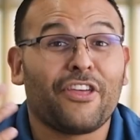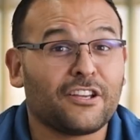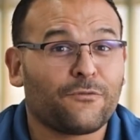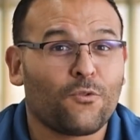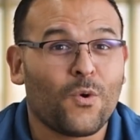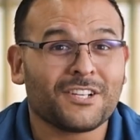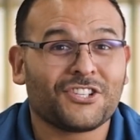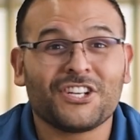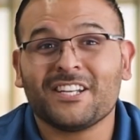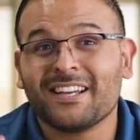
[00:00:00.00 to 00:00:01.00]
Thanks for
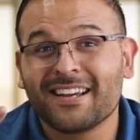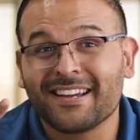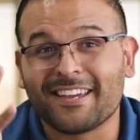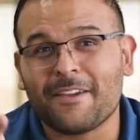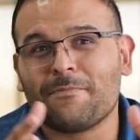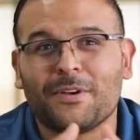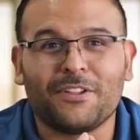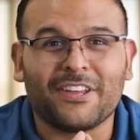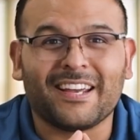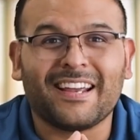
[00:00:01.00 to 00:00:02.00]
watching, keep
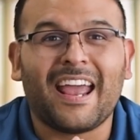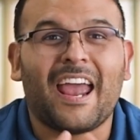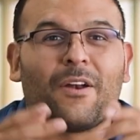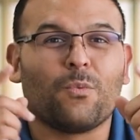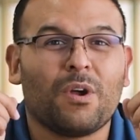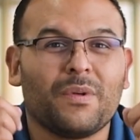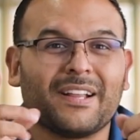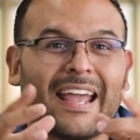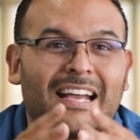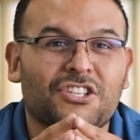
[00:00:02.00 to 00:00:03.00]
building, and we
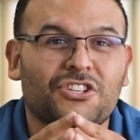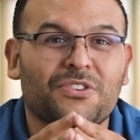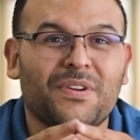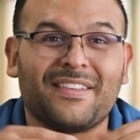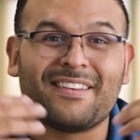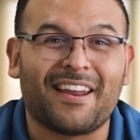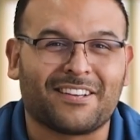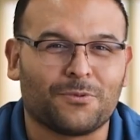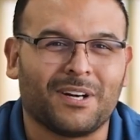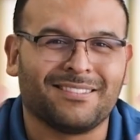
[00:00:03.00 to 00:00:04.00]
will catch you in the
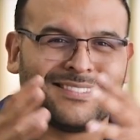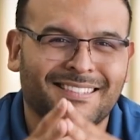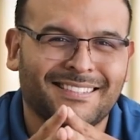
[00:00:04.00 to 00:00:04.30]
next one.